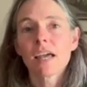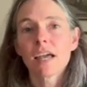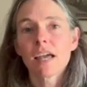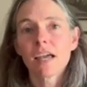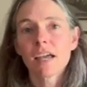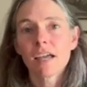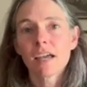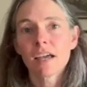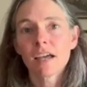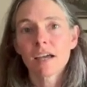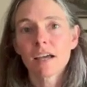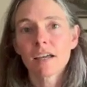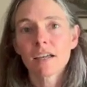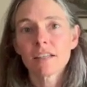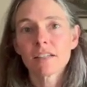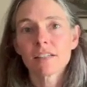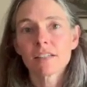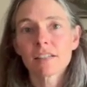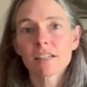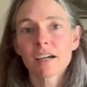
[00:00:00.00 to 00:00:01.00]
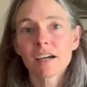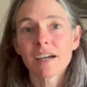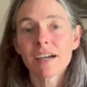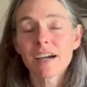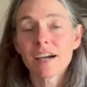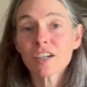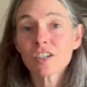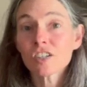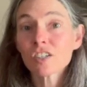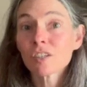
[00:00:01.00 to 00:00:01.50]
And I
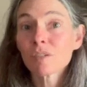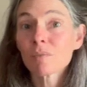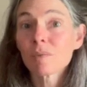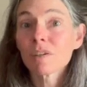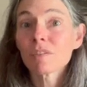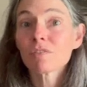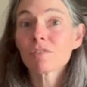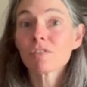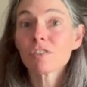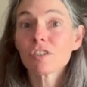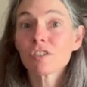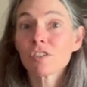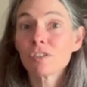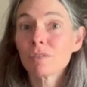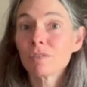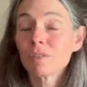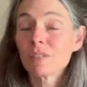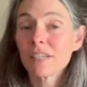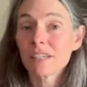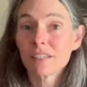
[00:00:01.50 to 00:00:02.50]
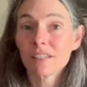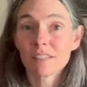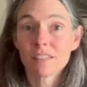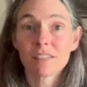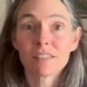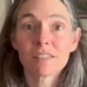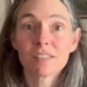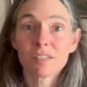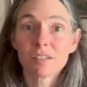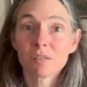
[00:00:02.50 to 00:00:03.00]
actually went for 2 days
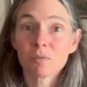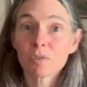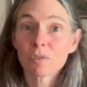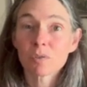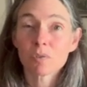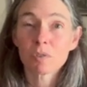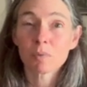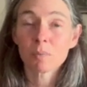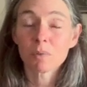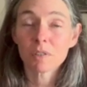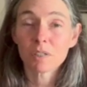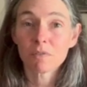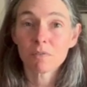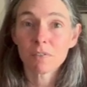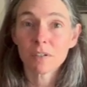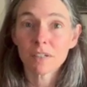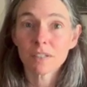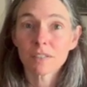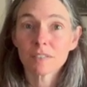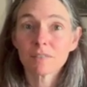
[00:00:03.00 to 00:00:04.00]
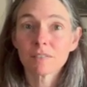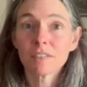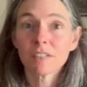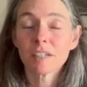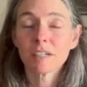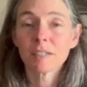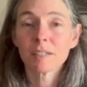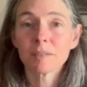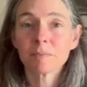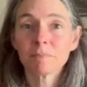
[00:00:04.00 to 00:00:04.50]
this year, which was pretty
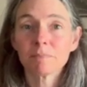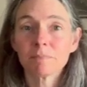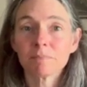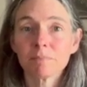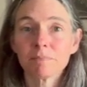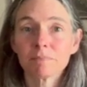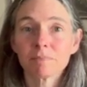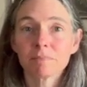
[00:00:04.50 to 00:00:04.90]
fun.